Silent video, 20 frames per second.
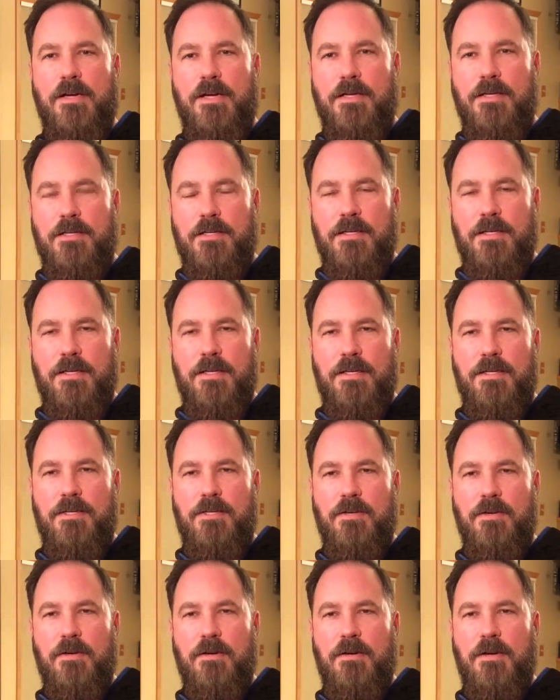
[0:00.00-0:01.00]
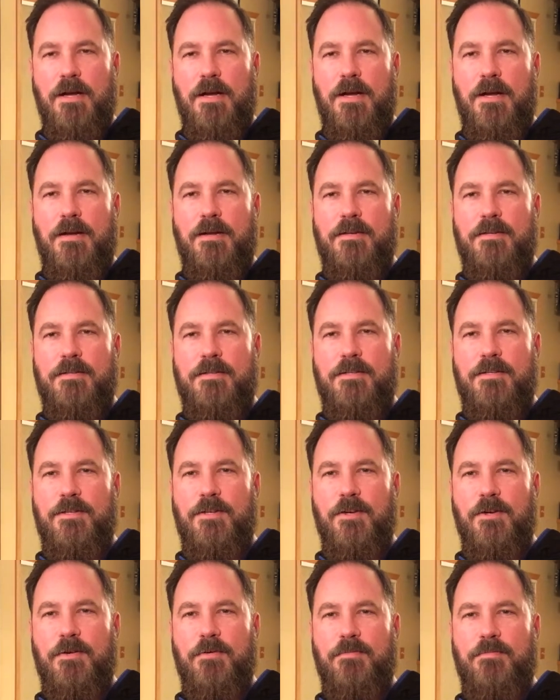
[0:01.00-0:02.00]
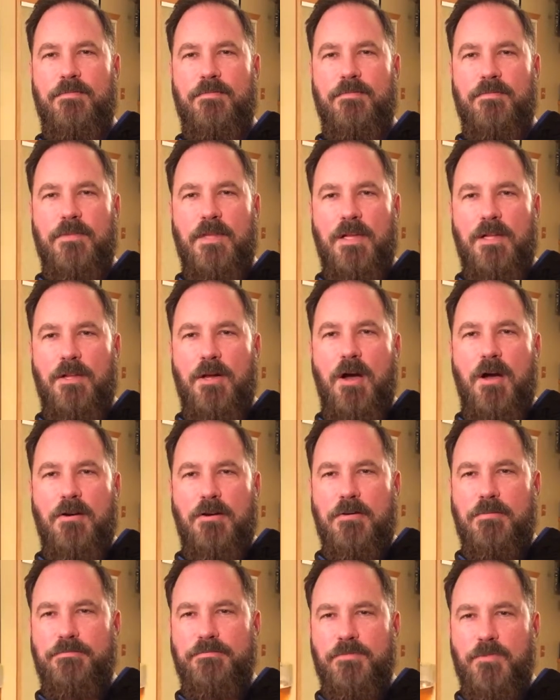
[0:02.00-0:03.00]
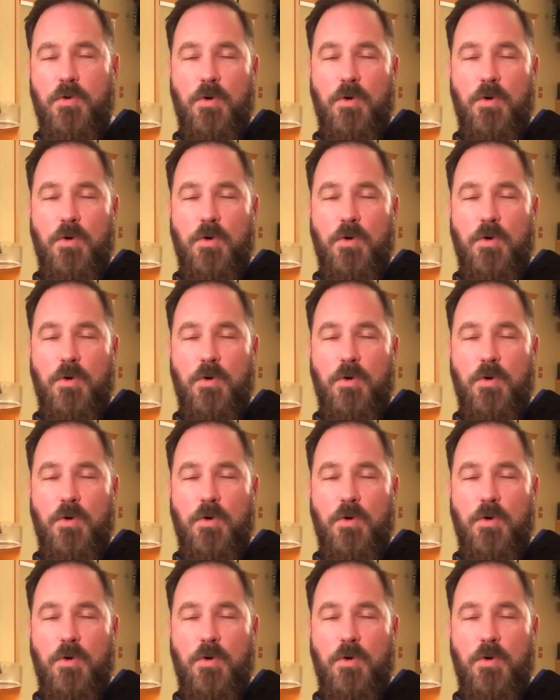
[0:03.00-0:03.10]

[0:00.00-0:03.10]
in your lager,